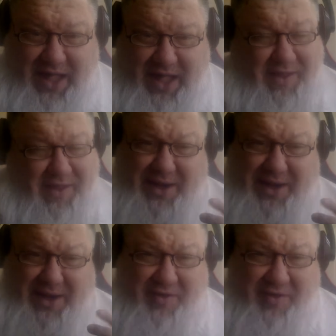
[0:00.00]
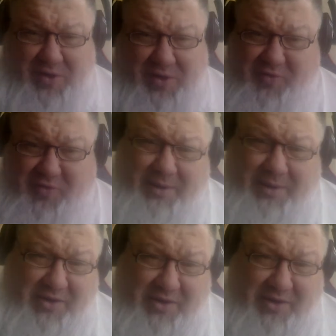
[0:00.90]
I think I might have lost one or two. I'm
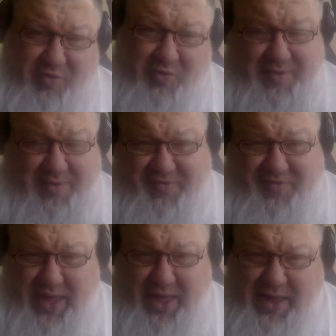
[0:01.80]
not sure, but that's okay.